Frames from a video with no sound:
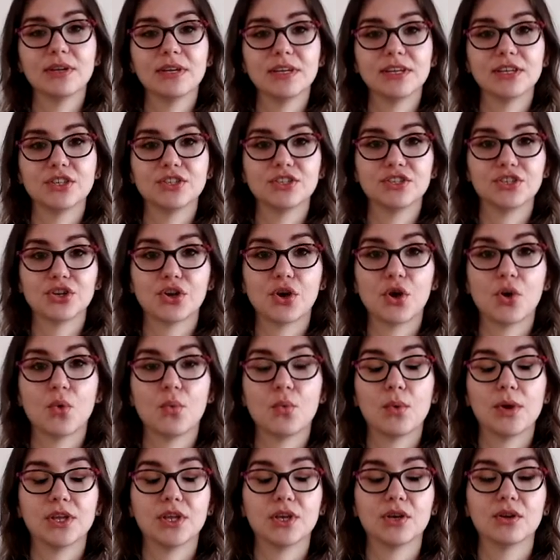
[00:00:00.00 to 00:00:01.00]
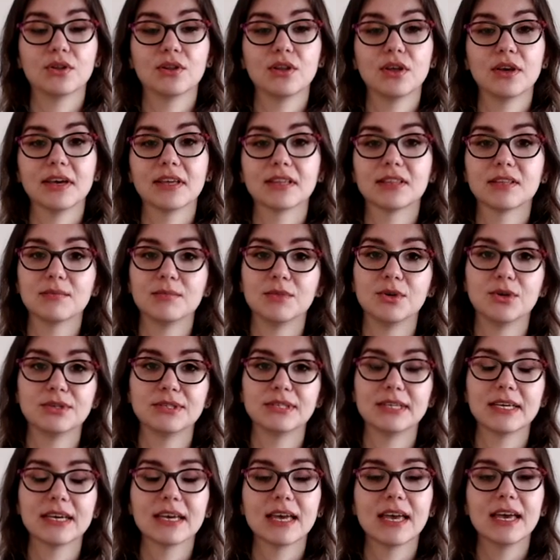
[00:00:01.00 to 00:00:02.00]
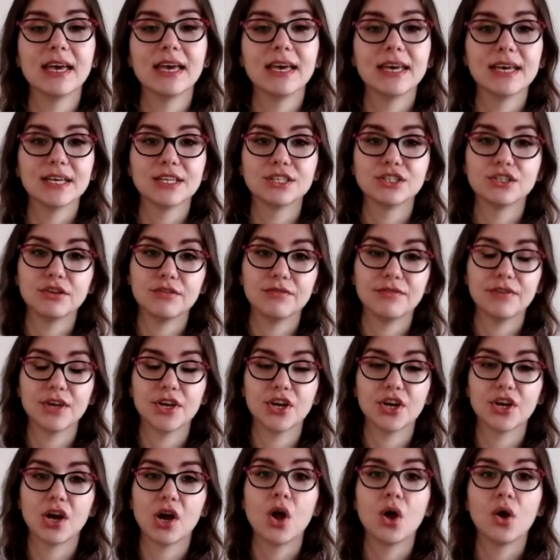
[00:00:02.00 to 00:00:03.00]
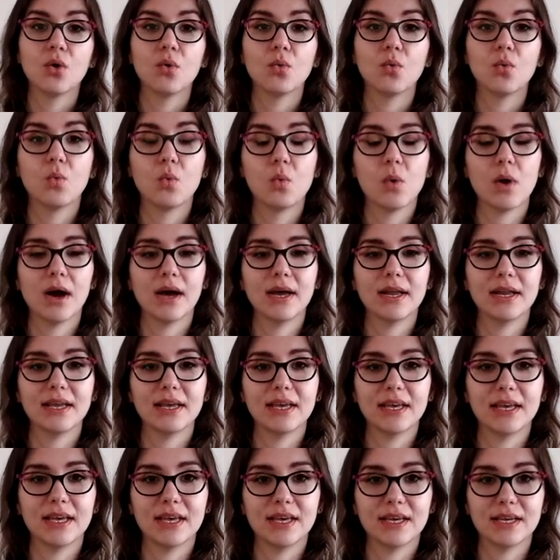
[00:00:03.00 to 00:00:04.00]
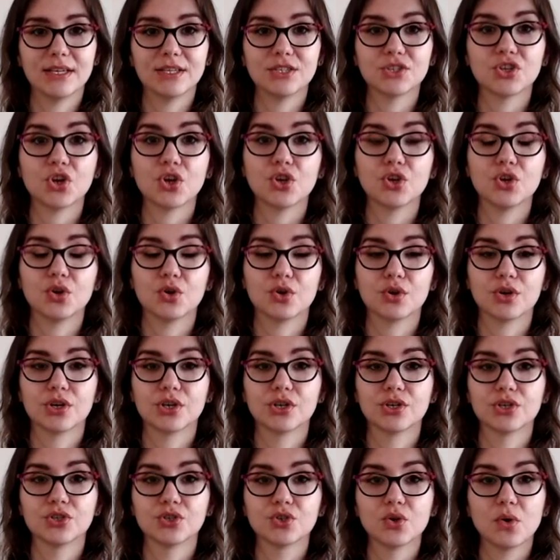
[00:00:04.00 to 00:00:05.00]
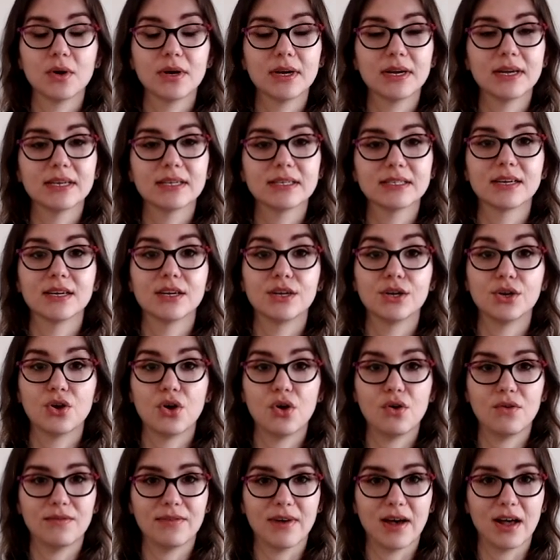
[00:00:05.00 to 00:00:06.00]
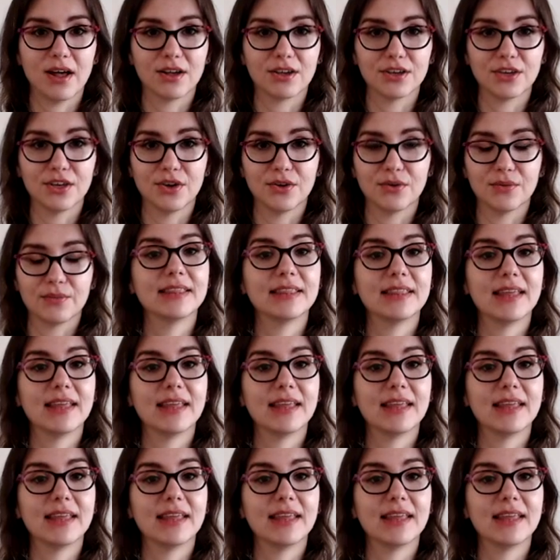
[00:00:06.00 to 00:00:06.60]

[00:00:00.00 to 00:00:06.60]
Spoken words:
to do when you look at the music is to figure out what is your shortest note value.